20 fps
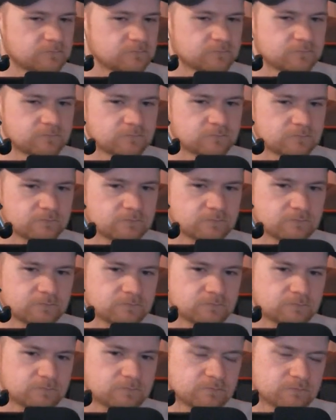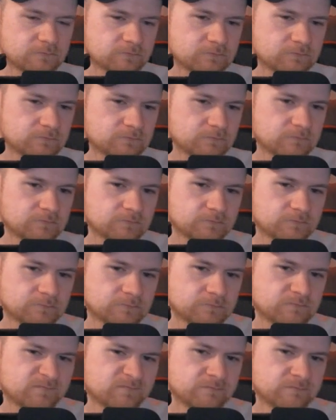
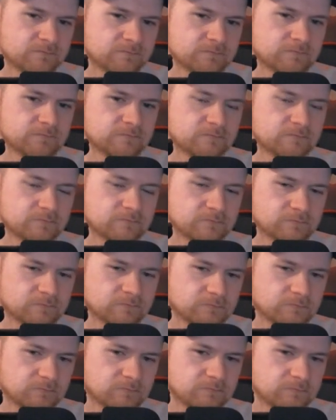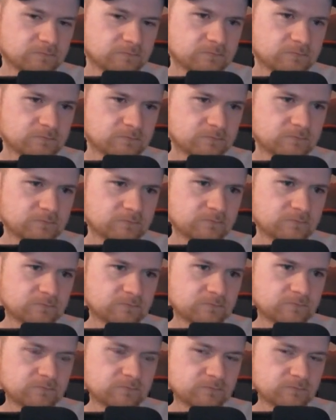
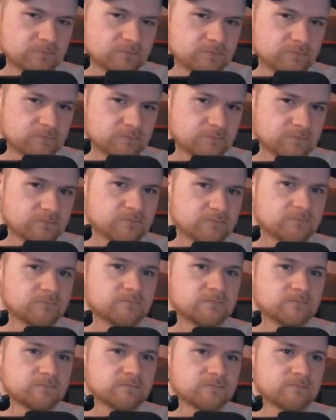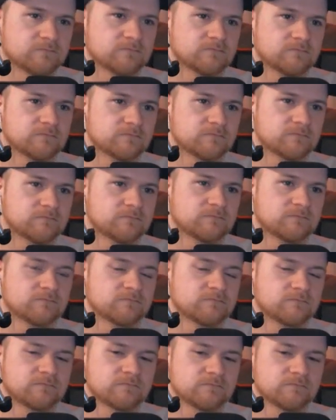
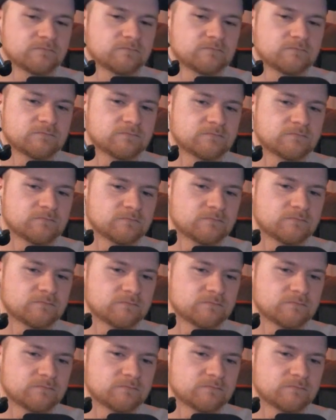(not speaking)